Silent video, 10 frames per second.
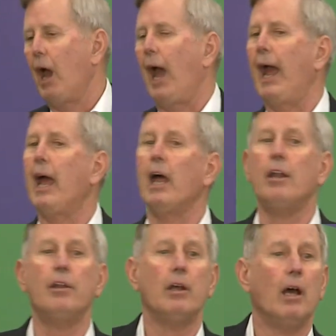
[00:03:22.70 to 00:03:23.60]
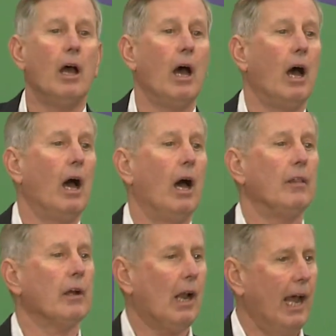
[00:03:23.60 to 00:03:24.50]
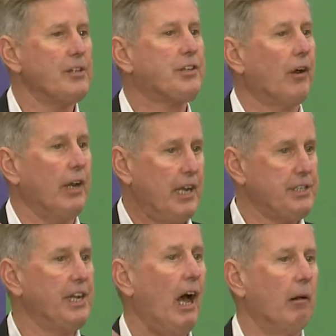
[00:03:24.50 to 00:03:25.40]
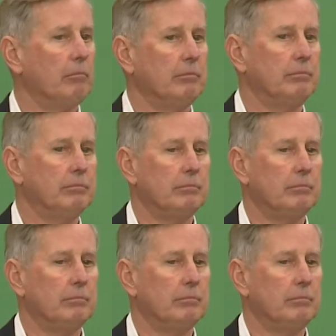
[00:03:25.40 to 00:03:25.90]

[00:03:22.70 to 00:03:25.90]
And the clouds started easing up.